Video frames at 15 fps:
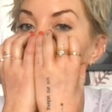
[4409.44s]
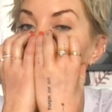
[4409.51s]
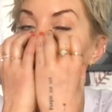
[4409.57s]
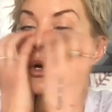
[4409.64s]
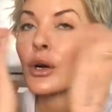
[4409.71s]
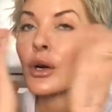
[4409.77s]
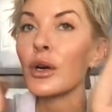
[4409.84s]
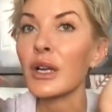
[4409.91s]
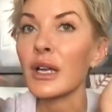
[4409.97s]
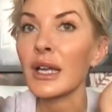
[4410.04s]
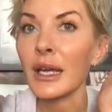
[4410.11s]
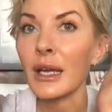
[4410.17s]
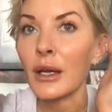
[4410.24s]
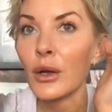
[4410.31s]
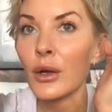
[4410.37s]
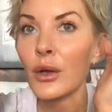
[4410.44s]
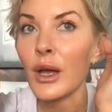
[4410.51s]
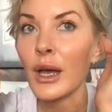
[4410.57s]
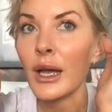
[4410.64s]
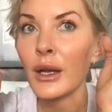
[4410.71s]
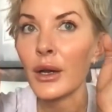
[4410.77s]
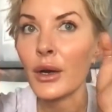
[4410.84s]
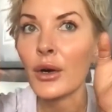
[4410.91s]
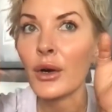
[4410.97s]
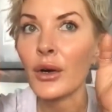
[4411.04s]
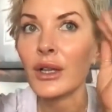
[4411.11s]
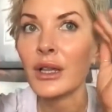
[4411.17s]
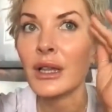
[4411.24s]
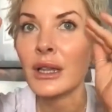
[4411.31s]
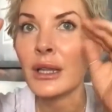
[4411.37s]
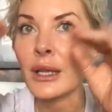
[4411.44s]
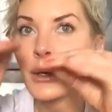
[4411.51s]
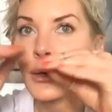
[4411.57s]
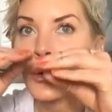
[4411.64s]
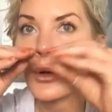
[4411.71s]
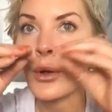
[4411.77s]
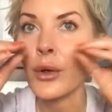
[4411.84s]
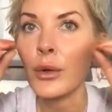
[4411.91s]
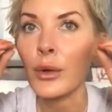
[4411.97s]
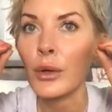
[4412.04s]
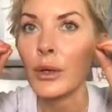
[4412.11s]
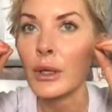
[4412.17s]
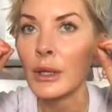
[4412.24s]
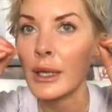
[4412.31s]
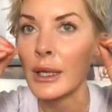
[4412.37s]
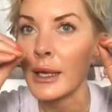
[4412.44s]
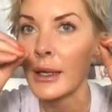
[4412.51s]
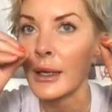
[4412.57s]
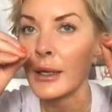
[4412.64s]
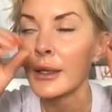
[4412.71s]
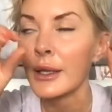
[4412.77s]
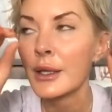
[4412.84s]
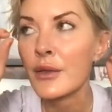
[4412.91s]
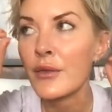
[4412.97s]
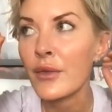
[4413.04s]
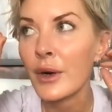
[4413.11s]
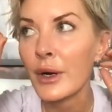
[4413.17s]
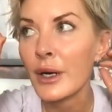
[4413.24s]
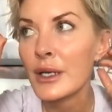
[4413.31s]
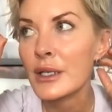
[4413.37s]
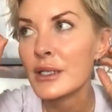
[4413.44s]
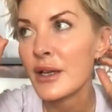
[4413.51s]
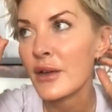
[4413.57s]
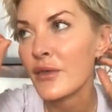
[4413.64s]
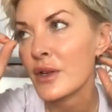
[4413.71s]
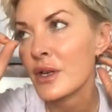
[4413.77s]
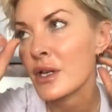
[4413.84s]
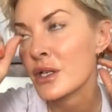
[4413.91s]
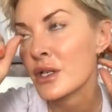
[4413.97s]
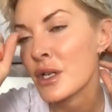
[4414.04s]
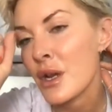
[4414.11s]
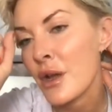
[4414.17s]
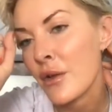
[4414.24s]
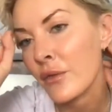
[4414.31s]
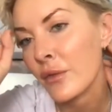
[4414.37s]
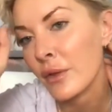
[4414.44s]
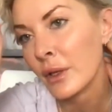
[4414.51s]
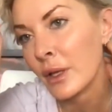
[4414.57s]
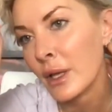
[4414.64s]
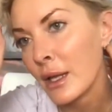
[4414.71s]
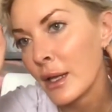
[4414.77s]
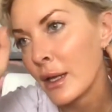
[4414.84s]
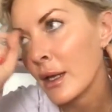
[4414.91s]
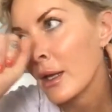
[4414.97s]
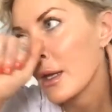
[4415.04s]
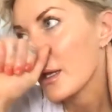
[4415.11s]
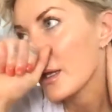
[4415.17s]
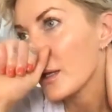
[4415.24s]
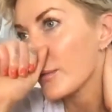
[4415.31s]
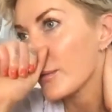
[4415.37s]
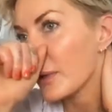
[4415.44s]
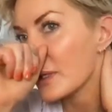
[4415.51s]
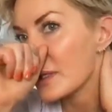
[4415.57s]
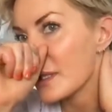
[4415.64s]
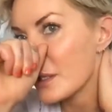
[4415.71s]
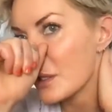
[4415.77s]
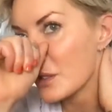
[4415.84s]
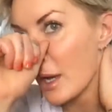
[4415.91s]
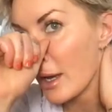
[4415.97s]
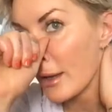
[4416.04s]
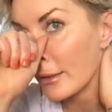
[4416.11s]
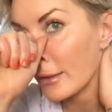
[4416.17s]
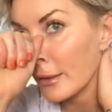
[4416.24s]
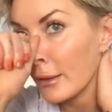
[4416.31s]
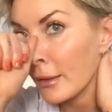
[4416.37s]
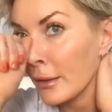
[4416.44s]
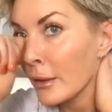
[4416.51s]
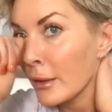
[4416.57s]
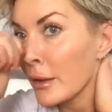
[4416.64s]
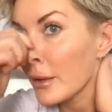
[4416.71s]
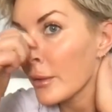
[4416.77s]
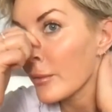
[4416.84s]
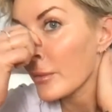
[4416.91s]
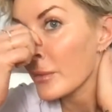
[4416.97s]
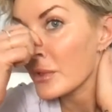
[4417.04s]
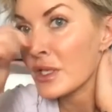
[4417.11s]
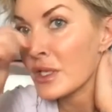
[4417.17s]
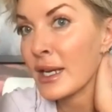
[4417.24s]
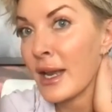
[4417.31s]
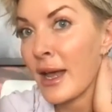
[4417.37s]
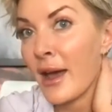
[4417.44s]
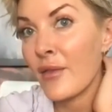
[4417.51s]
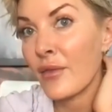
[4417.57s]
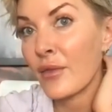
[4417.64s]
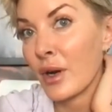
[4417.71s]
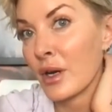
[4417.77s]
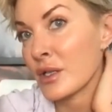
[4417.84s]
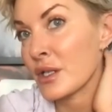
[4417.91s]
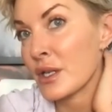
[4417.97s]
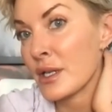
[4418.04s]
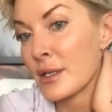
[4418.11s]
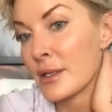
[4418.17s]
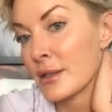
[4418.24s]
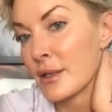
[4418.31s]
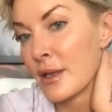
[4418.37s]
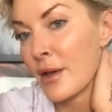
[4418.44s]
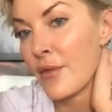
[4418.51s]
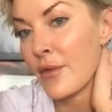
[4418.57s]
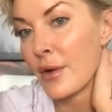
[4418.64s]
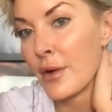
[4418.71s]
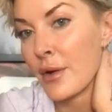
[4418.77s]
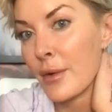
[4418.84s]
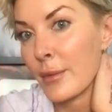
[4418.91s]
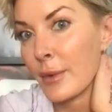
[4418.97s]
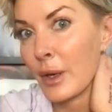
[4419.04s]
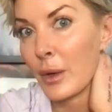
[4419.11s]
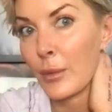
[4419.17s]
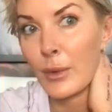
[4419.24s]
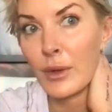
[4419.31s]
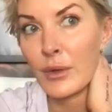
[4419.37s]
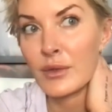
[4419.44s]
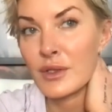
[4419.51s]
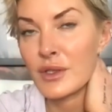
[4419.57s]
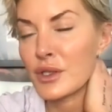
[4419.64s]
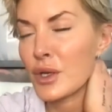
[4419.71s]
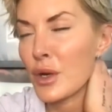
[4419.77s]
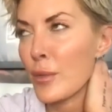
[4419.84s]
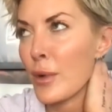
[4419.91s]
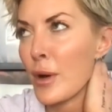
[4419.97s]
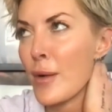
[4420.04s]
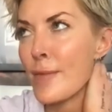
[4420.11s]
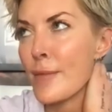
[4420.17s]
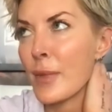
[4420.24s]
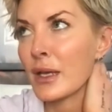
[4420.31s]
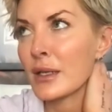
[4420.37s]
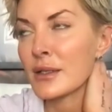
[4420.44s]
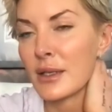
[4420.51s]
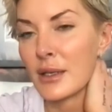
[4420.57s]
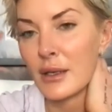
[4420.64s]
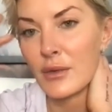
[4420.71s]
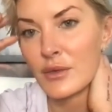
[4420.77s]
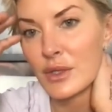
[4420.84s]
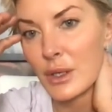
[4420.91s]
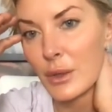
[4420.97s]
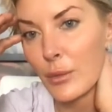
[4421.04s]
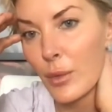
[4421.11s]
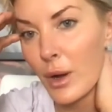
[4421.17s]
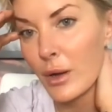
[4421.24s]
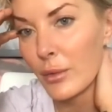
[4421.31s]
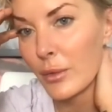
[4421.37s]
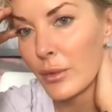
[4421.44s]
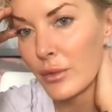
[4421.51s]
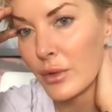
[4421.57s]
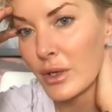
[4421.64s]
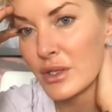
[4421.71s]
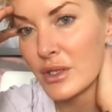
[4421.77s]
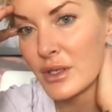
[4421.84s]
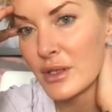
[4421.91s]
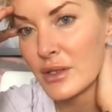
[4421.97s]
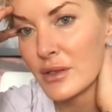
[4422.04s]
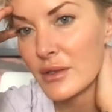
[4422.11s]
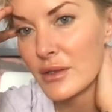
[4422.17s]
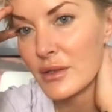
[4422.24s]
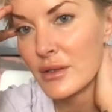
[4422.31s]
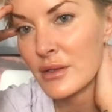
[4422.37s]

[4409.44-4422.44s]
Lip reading: her giggle and her literal glee, like the very definition of glee, because this child, she didn't have crutches ever. I mean, it'd be super amazing if she could walk with crutches.